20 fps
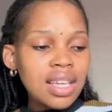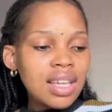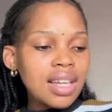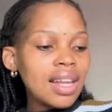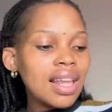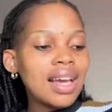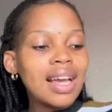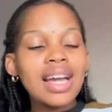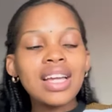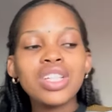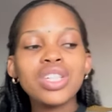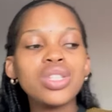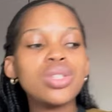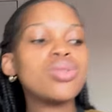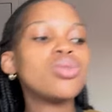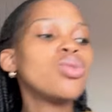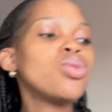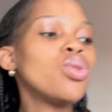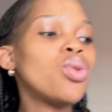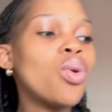Like I just
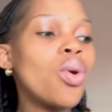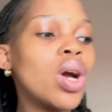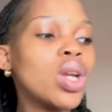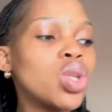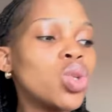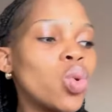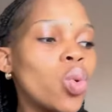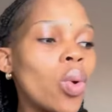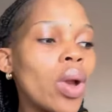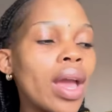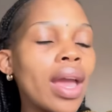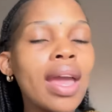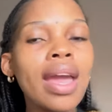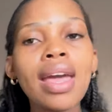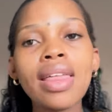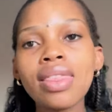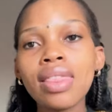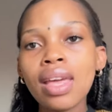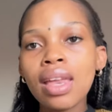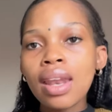don't know what to wear.
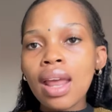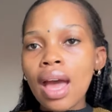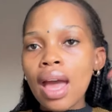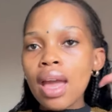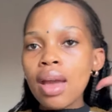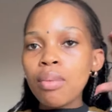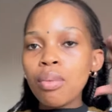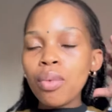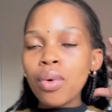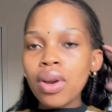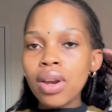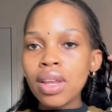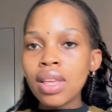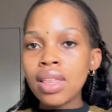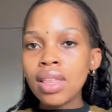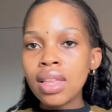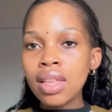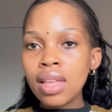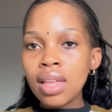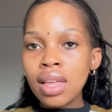And then I am
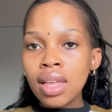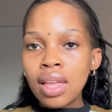wearing